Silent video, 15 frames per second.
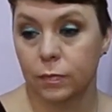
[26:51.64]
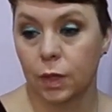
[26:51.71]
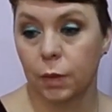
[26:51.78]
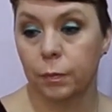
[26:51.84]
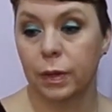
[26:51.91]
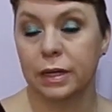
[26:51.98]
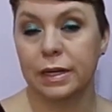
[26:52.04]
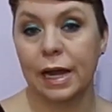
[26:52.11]

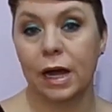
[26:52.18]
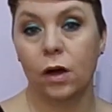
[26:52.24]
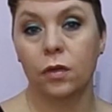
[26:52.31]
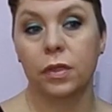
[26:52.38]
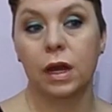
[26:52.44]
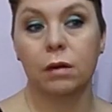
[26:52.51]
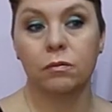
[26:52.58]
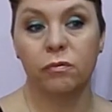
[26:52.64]
But now
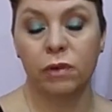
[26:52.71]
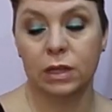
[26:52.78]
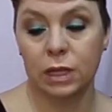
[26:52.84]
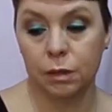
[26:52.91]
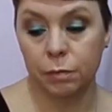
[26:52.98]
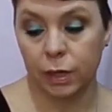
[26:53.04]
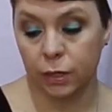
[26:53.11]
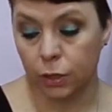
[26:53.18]
that I'm
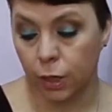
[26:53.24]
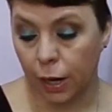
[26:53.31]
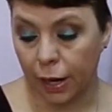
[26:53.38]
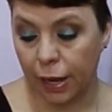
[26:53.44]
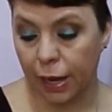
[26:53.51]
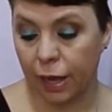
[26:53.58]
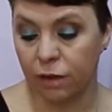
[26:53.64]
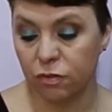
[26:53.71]
feeling better, I
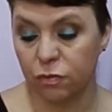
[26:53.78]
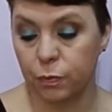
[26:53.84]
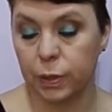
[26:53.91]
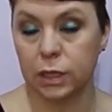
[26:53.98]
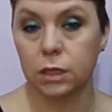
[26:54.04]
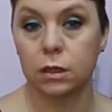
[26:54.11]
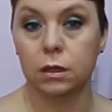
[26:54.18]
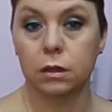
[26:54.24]
have
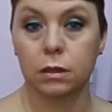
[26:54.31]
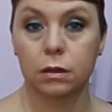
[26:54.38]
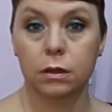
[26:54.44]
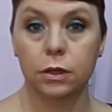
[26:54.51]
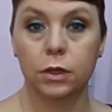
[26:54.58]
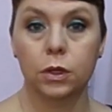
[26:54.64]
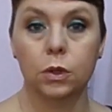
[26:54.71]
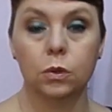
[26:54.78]
been,
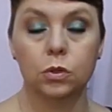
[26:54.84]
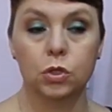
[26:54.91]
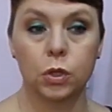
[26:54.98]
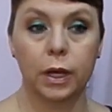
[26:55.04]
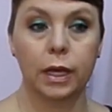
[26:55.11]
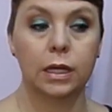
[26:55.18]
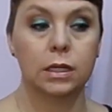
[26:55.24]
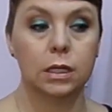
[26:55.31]
you know,
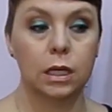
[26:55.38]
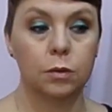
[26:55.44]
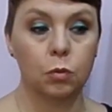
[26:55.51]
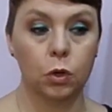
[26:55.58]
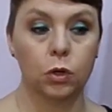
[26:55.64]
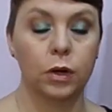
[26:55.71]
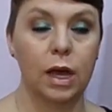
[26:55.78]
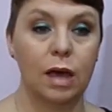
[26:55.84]
trying to get
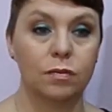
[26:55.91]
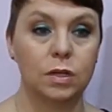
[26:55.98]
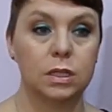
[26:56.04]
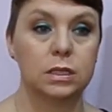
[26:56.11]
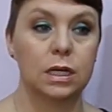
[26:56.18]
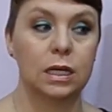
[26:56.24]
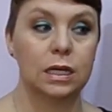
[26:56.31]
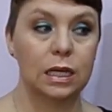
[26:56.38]
more crafting
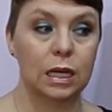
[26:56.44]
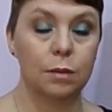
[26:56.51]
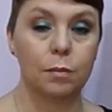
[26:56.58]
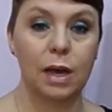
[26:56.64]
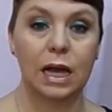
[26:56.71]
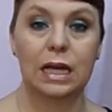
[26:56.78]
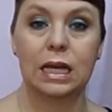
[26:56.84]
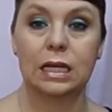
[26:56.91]
done, getting
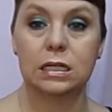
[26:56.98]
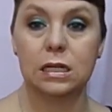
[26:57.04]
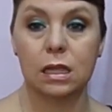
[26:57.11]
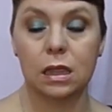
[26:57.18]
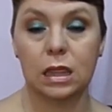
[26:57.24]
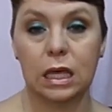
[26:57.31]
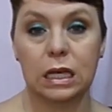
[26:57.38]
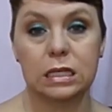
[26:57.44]
back into the
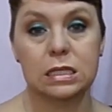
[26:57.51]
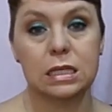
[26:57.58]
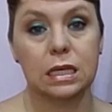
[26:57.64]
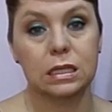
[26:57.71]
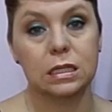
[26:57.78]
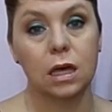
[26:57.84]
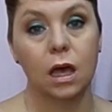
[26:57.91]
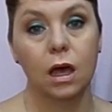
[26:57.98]
things
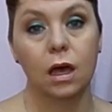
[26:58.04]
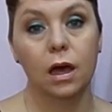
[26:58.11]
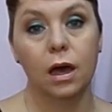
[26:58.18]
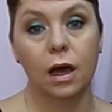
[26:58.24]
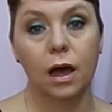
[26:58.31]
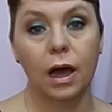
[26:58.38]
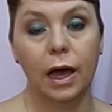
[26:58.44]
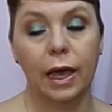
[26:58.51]
that
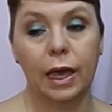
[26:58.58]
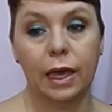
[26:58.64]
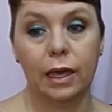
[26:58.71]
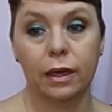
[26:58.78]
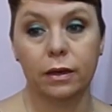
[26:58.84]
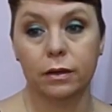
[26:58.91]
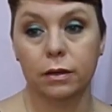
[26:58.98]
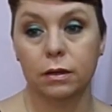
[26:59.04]

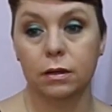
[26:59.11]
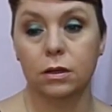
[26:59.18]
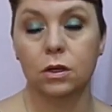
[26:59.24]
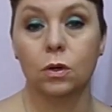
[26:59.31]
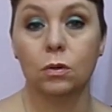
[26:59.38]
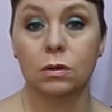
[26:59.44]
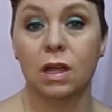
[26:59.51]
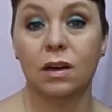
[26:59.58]
I, you
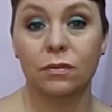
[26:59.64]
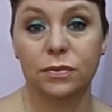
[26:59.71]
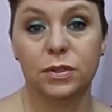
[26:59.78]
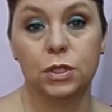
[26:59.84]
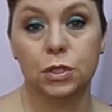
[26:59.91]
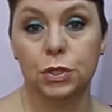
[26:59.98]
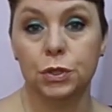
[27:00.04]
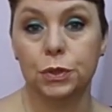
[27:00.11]
know, love
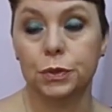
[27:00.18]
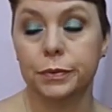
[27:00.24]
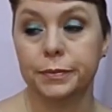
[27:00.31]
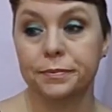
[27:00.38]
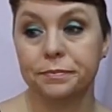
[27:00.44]
to do.